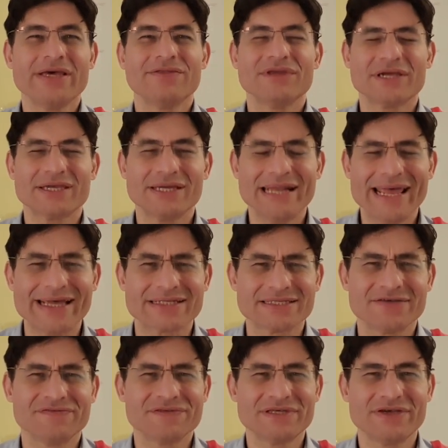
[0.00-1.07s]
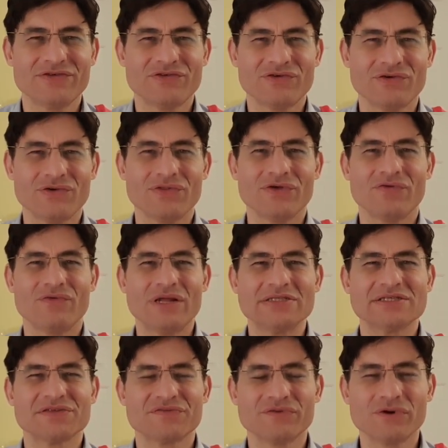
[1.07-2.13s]
the connective tissue that
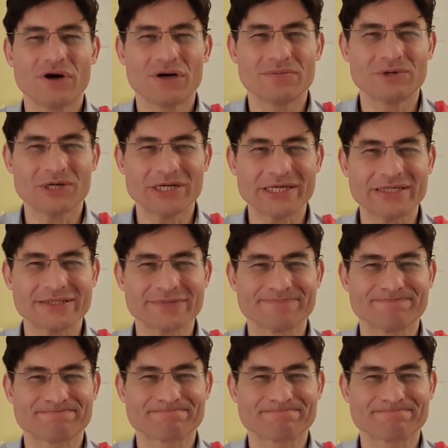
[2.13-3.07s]
runs through our bodies.